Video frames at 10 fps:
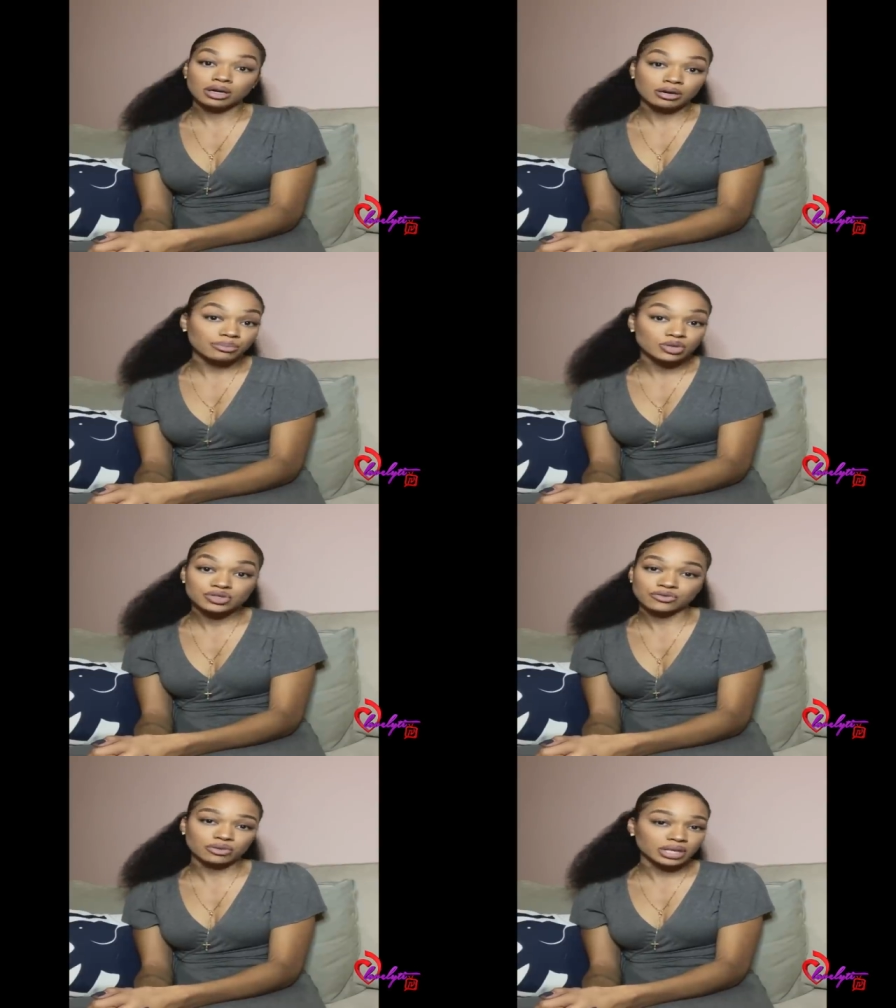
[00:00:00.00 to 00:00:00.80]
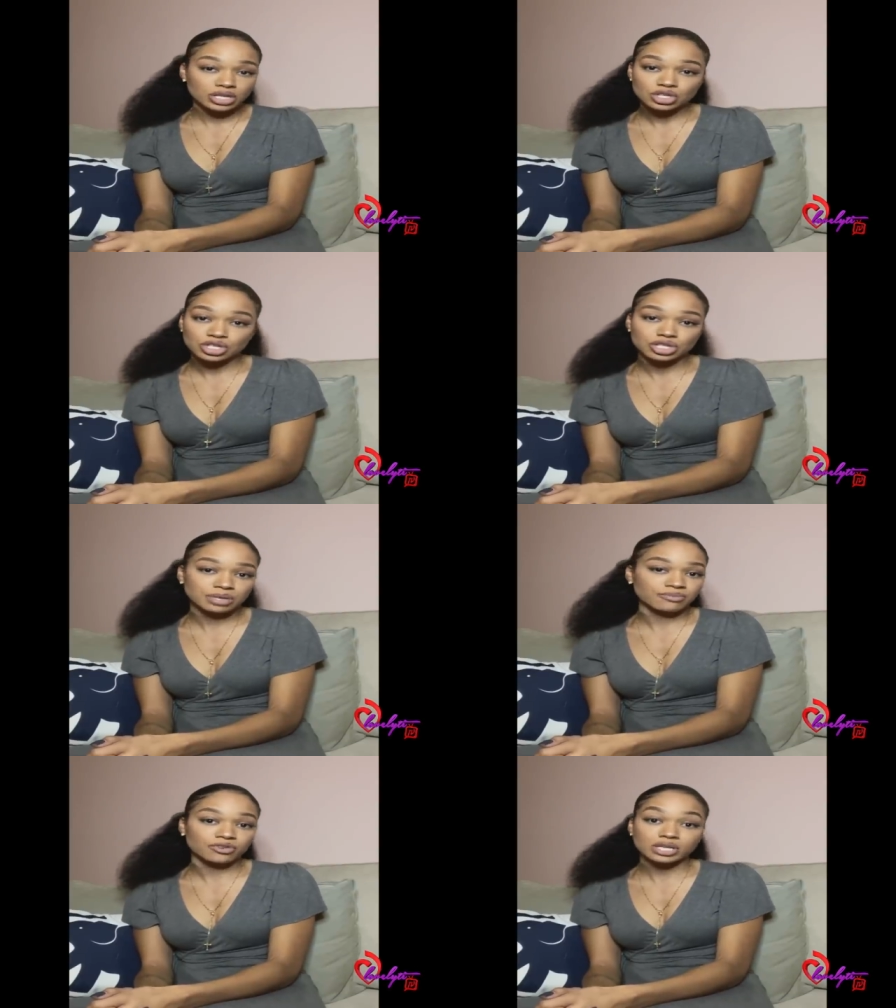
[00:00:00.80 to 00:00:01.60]
an abusive
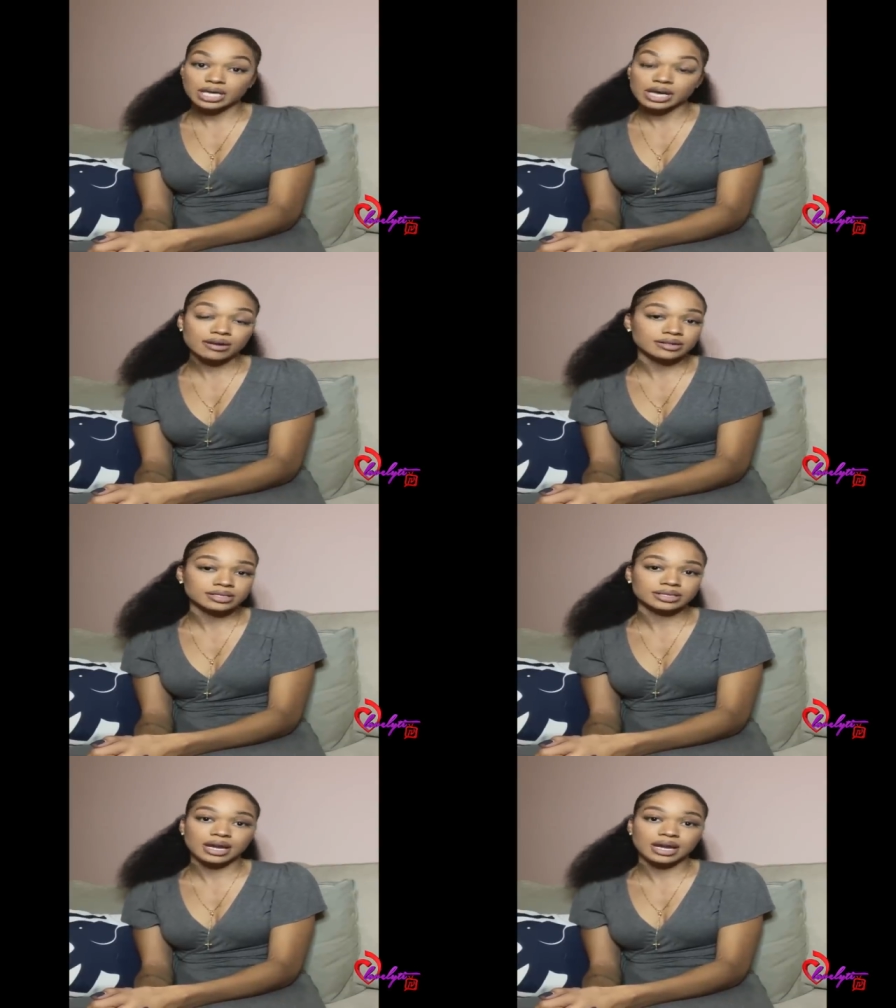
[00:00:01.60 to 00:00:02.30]
relationship for years,